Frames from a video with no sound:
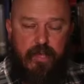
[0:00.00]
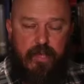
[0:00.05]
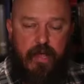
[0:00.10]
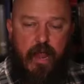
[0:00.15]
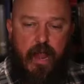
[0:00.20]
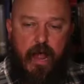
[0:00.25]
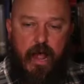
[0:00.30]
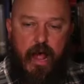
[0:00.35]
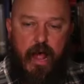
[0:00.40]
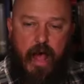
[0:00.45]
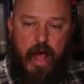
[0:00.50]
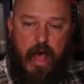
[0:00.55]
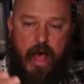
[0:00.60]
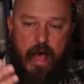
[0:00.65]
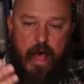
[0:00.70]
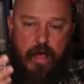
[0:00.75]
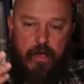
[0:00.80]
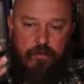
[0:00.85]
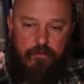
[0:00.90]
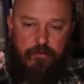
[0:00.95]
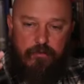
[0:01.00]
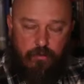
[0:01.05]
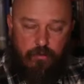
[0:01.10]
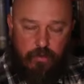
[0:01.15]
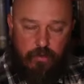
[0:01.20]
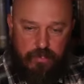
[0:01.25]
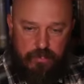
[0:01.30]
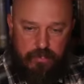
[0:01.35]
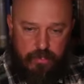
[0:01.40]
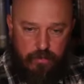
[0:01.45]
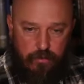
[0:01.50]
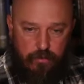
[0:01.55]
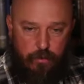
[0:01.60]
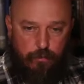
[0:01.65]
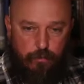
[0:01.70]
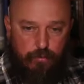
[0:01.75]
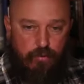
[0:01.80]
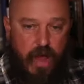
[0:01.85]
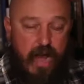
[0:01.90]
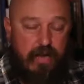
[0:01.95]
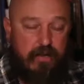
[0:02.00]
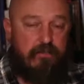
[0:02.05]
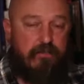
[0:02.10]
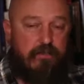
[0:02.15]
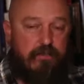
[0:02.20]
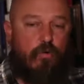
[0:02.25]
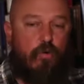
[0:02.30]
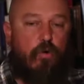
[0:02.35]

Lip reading: that as you continue to practice this